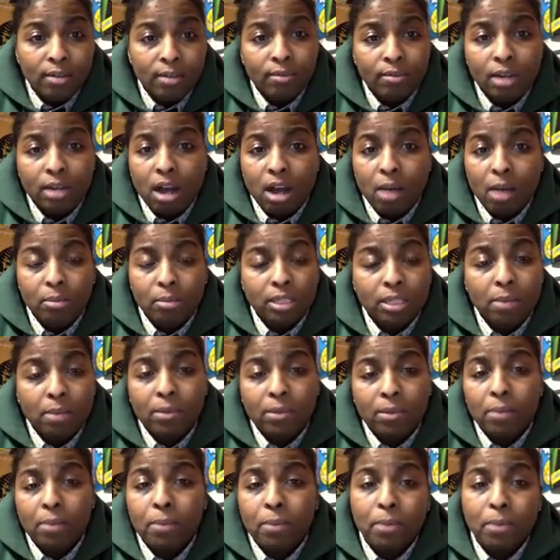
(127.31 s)
Some of
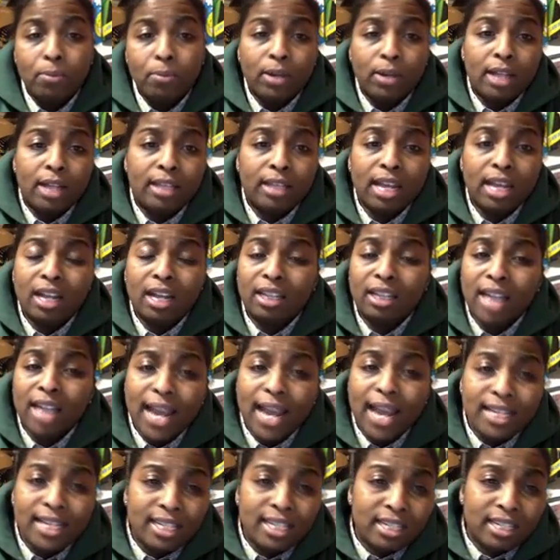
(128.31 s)
the people that they are
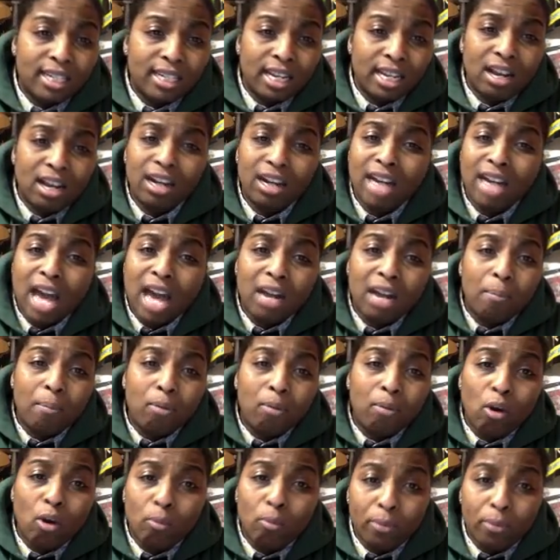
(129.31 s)
licensing are not
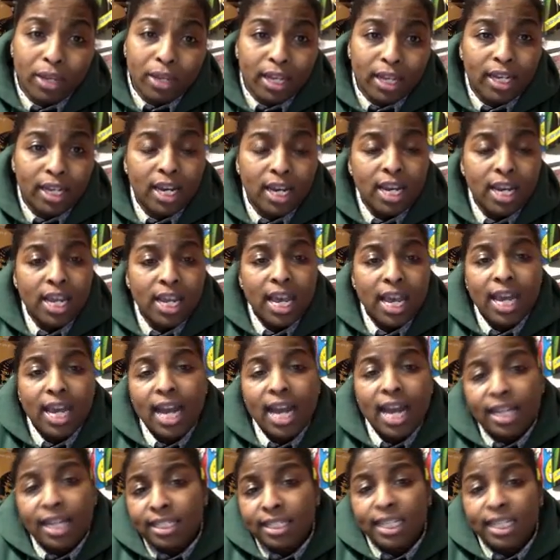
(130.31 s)
appropriate. And
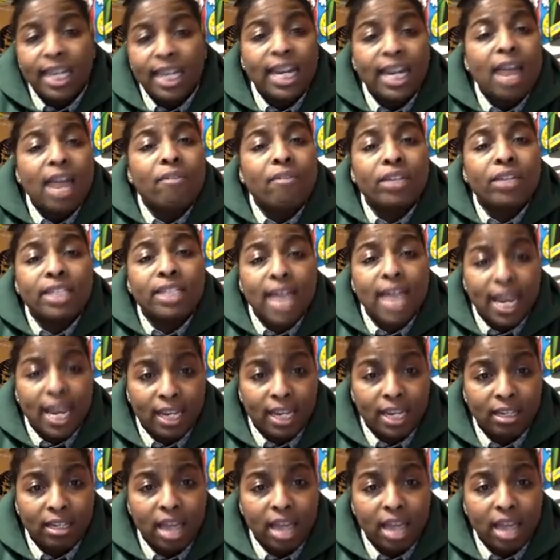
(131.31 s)
I see it every day.